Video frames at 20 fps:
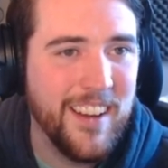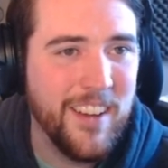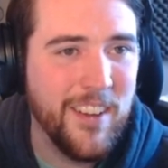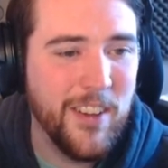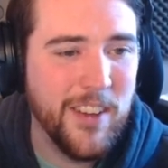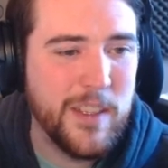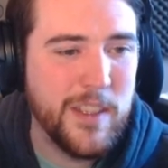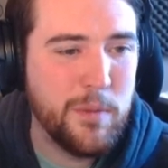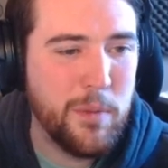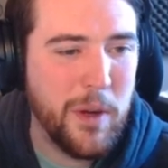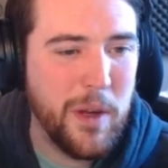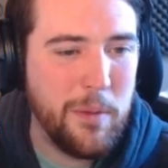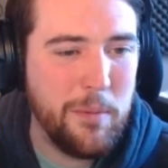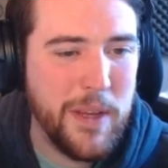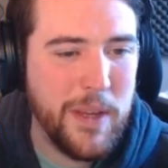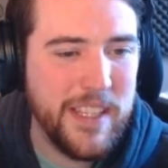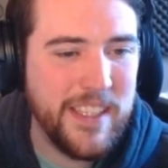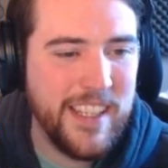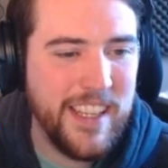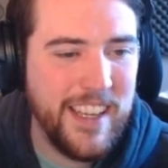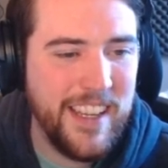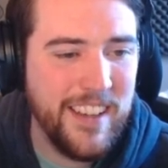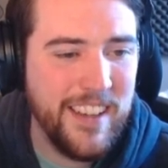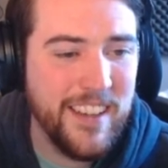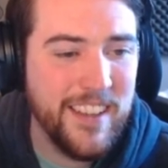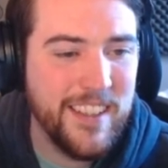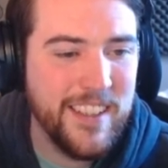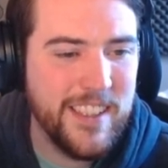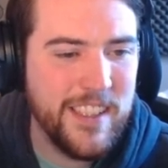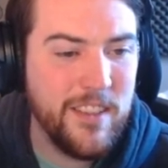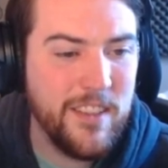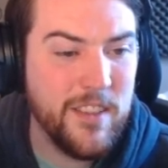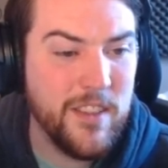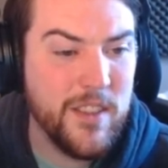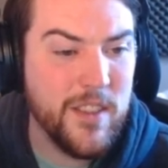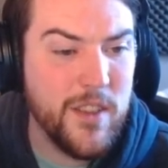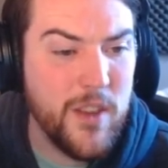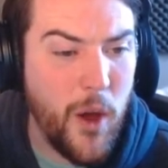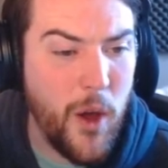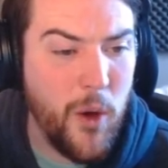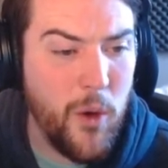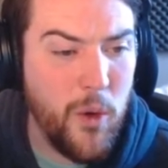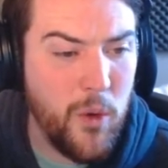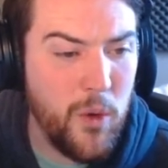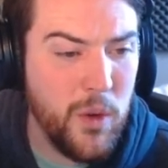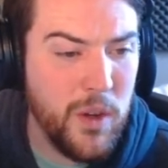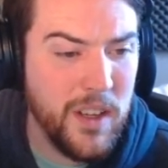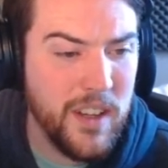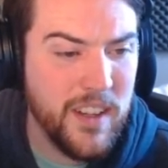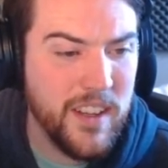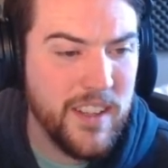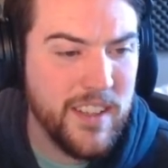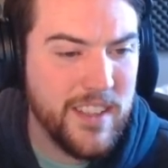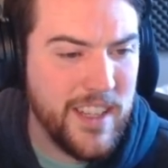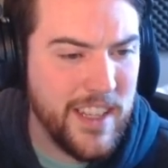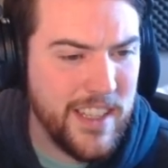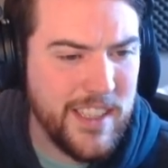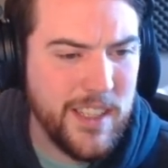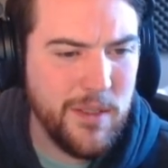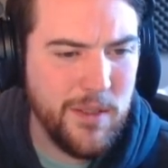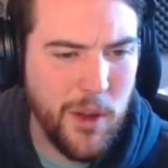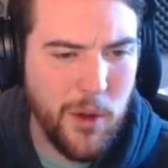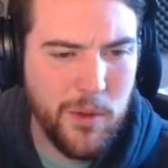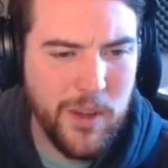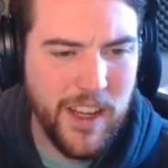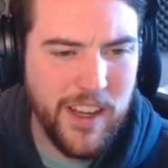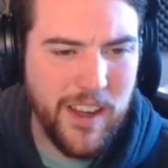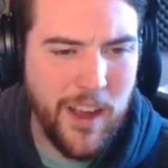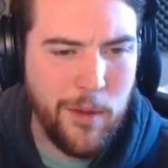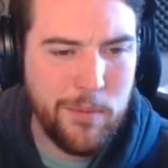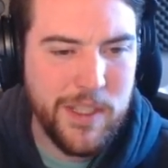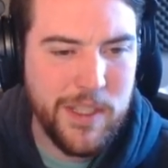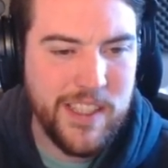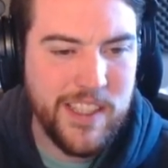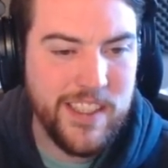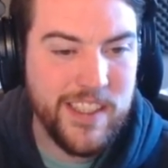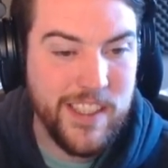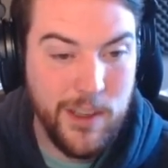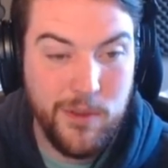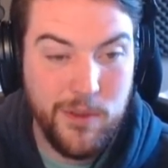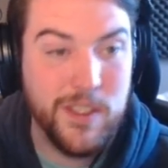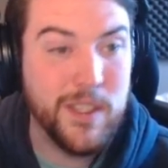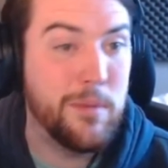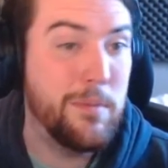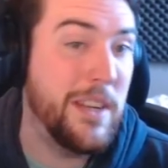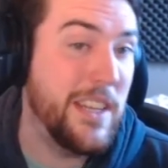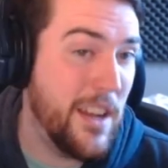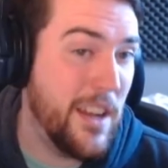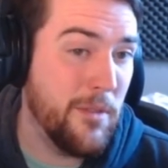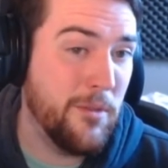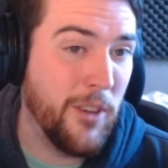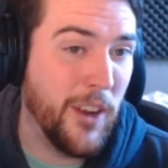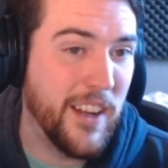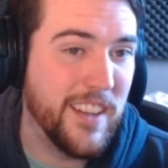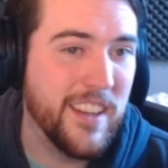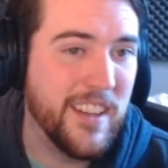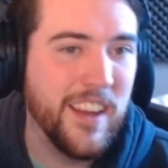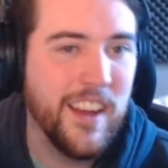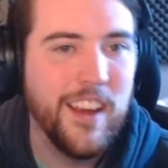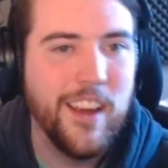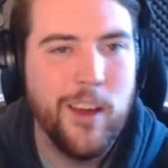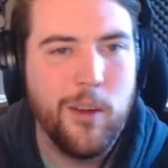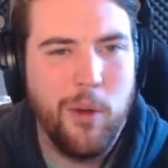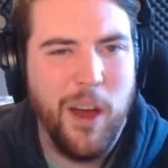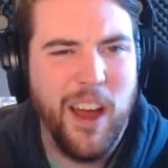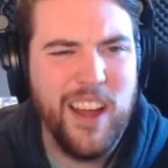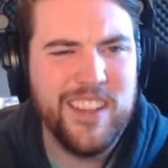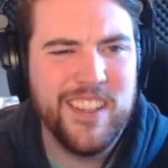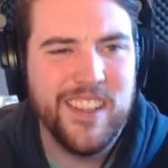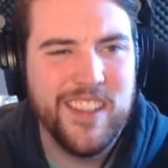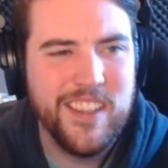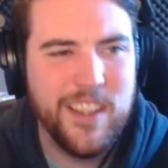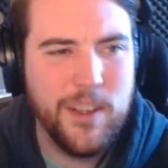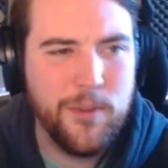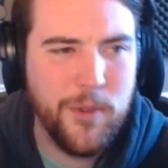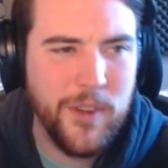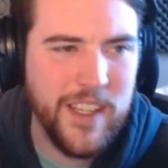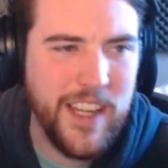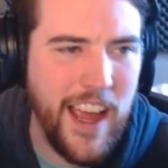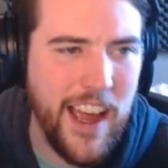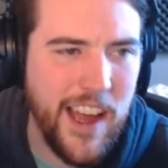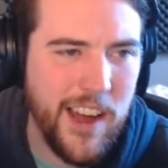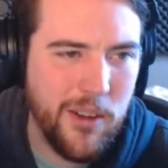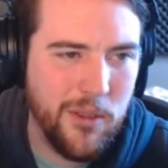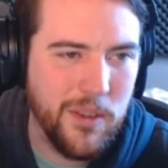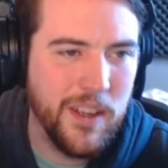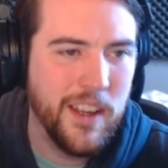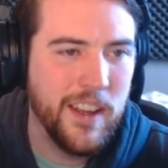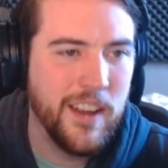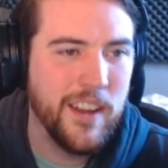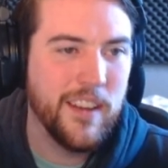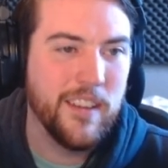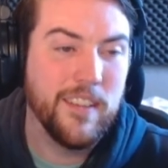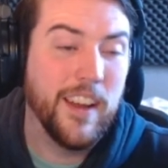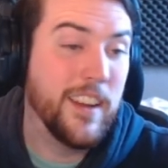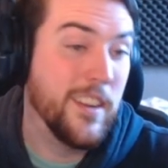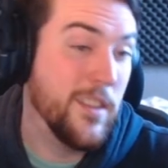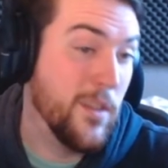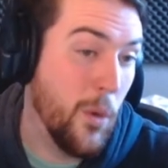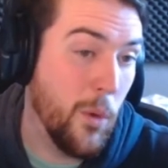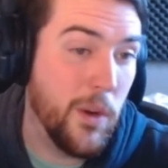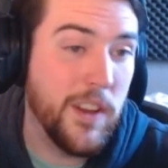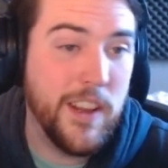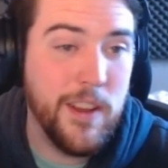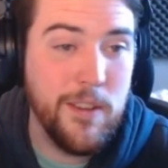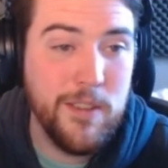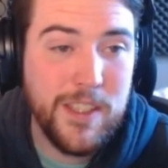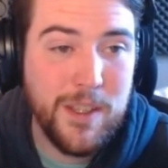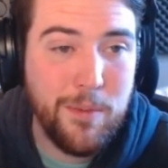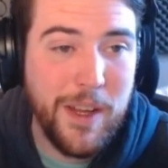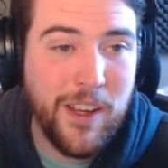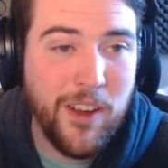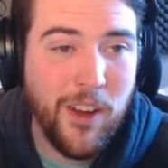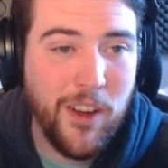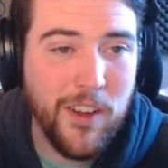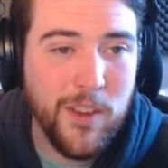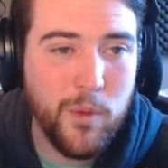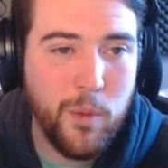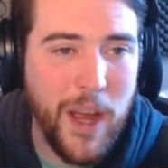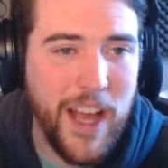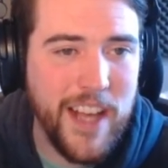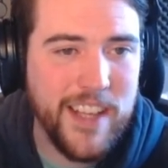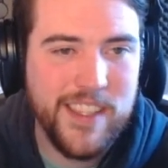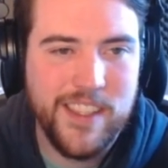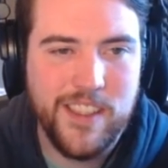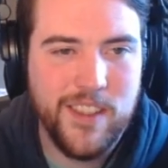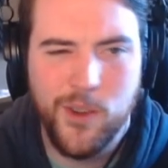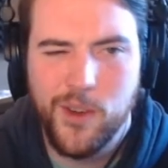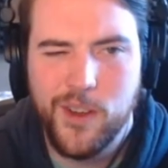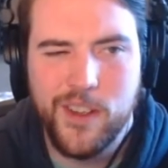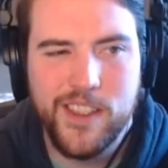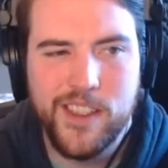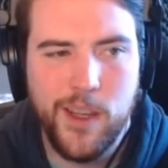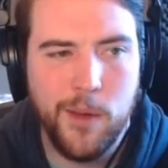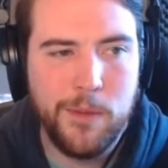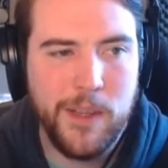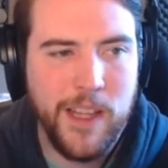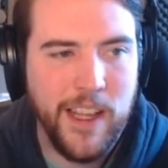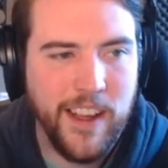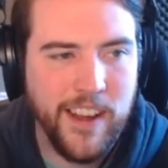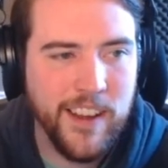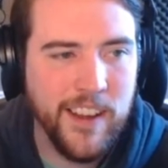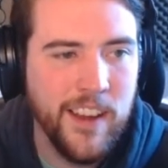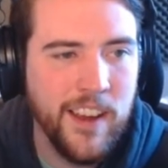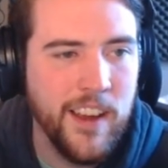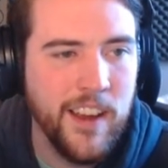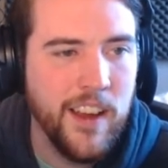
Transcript: Looks pretty busy. Do you know, did you know that compasses used to be different? What? Different how? Like north used to be called west or something.